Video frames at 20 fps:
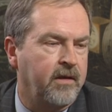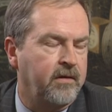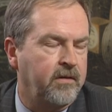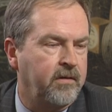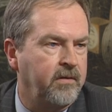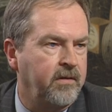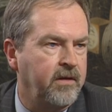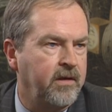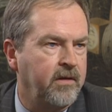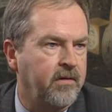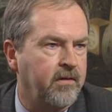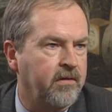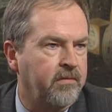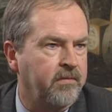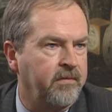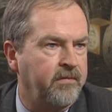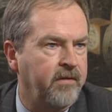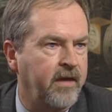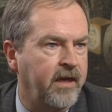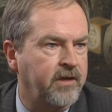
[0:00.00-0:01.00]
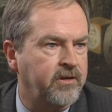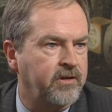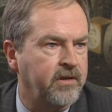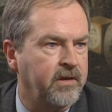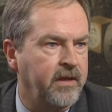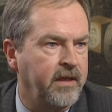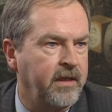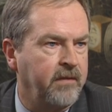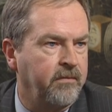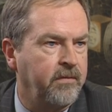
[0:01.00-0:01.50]
2 years, we've
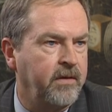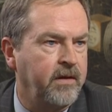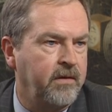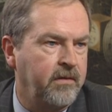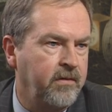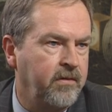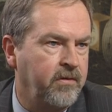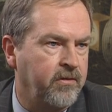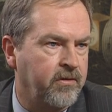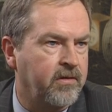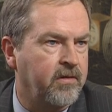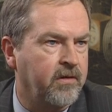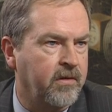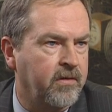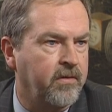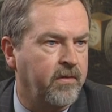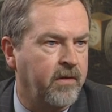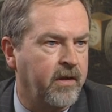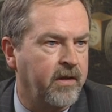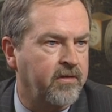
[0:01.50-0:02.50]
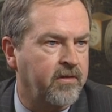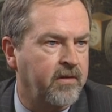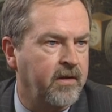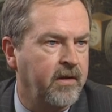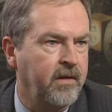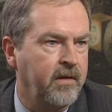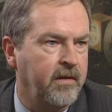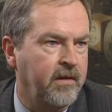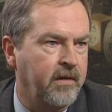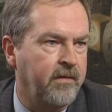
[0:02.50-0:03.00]
actually reduced the cost
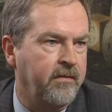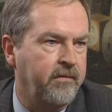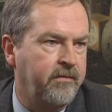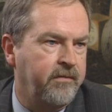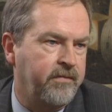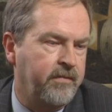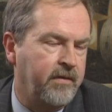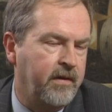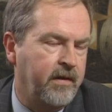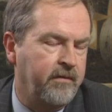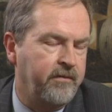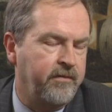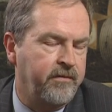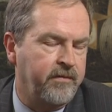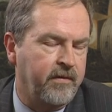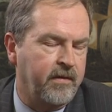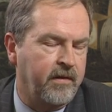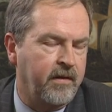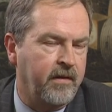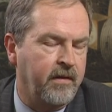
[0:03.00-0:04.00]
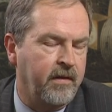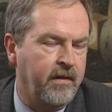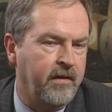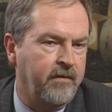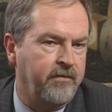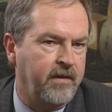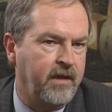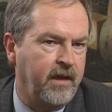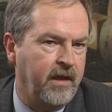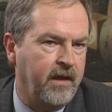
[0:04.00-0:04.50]

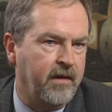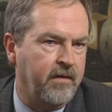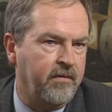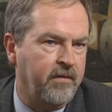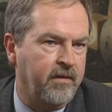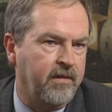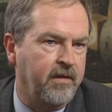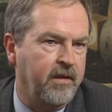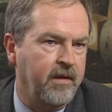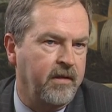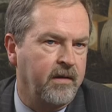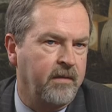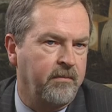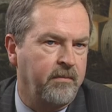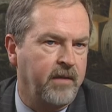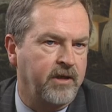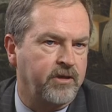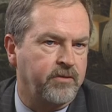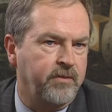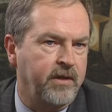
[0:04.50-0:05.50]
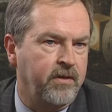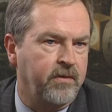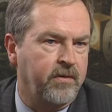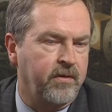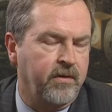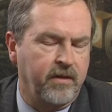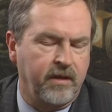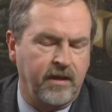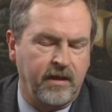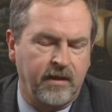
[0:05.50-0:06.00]
of care, a measure we
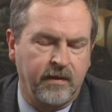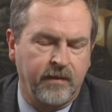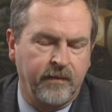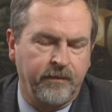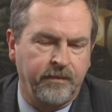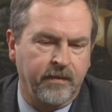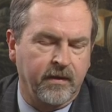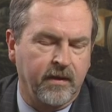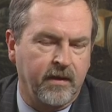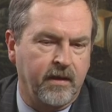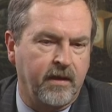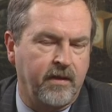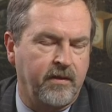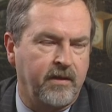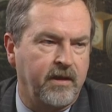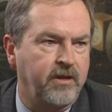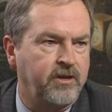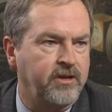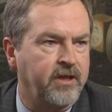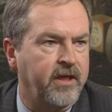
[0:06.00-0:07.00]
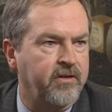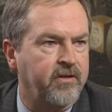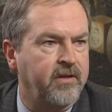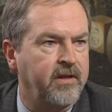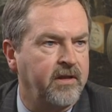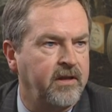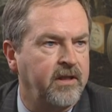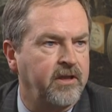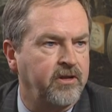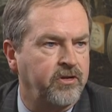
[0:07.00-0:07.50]
call the
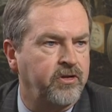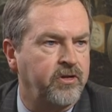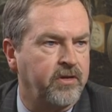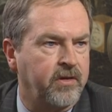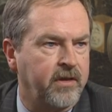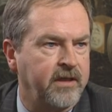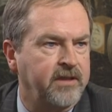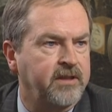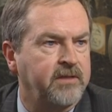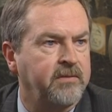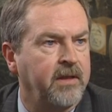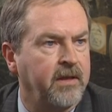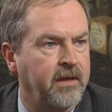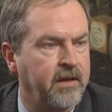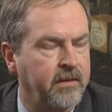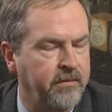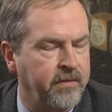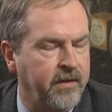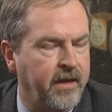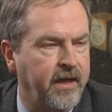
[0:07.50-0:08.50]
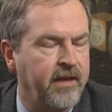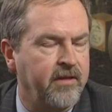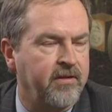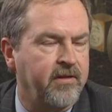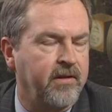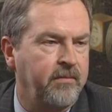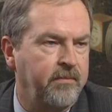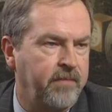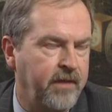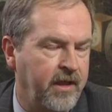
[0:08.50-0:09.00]
adjusted discharge. It
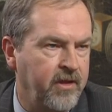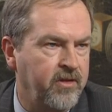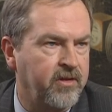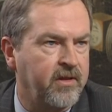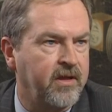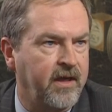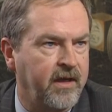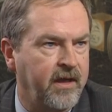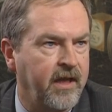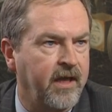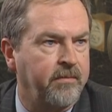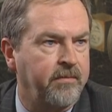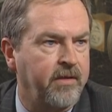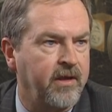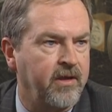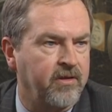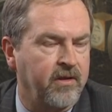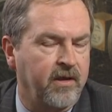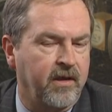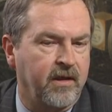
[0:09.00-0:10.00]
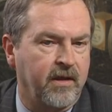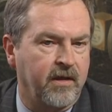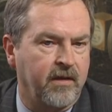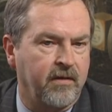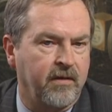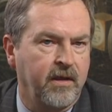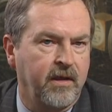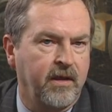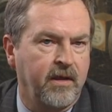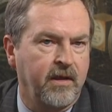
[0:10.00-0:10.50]
combines inpatient and outpatient
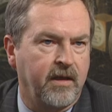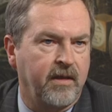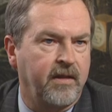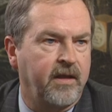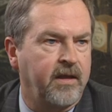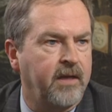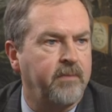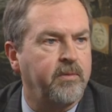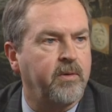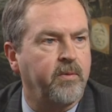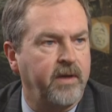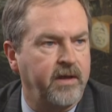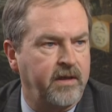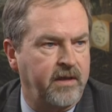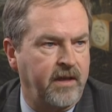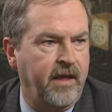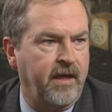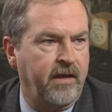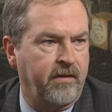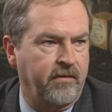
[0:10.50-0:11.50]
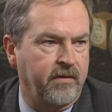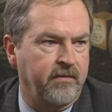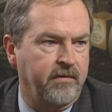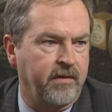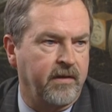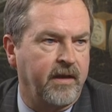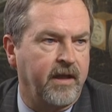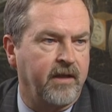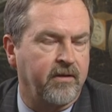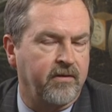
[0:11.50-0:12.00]
care, and that number went down
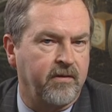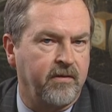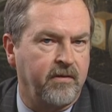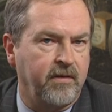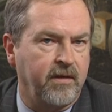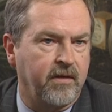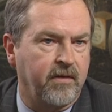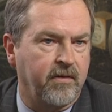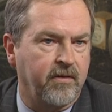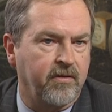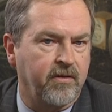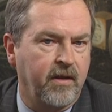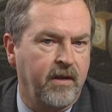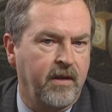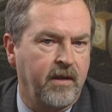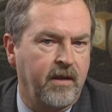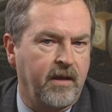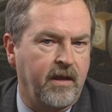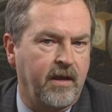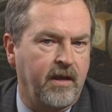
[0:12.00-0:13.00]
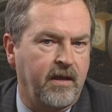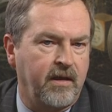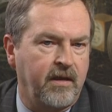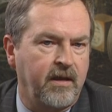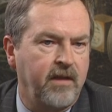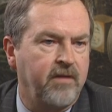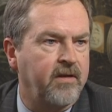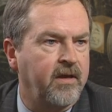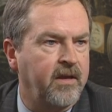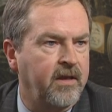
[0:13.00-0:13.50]
over the last 2 years, and it
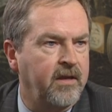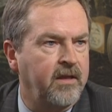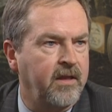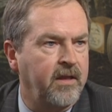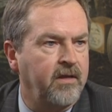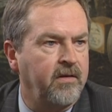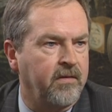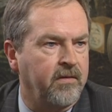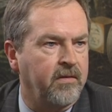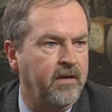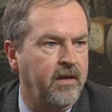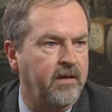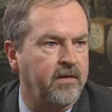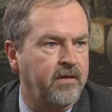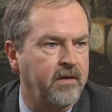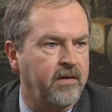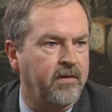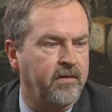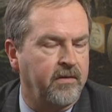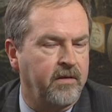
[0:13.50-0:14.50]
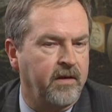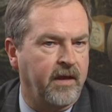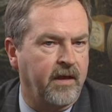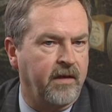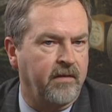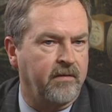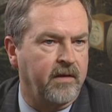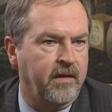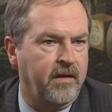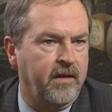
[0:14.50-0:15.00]
needs to continue to go
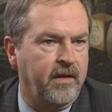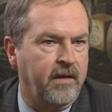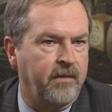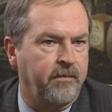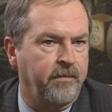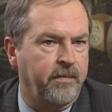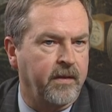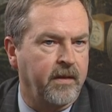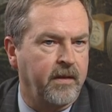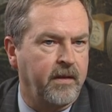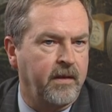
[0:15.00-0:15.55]
down.